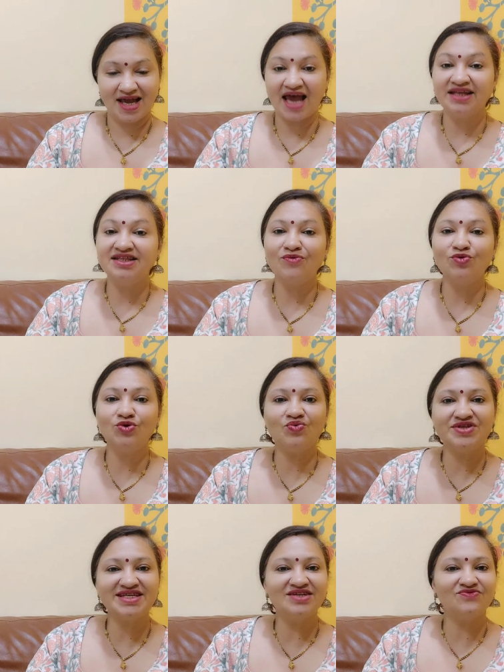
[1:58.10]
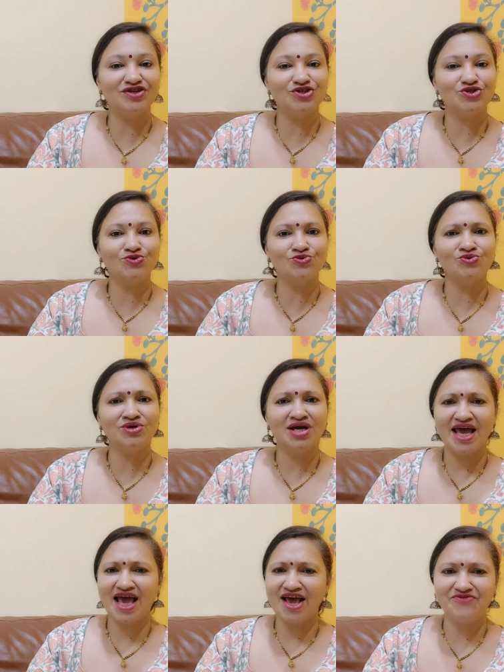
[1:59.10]
And they would visit Vishnu
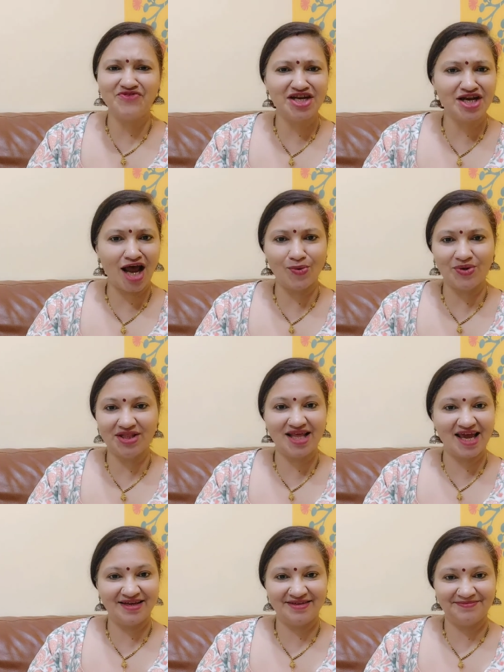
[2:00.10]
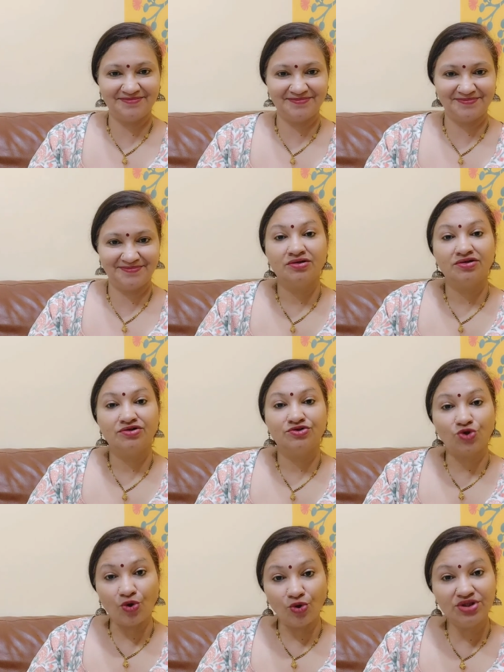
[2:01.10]
every now and then.
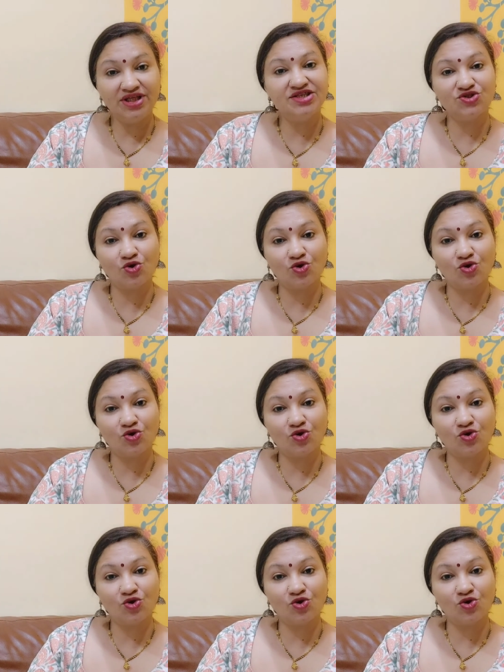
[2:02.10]
Though these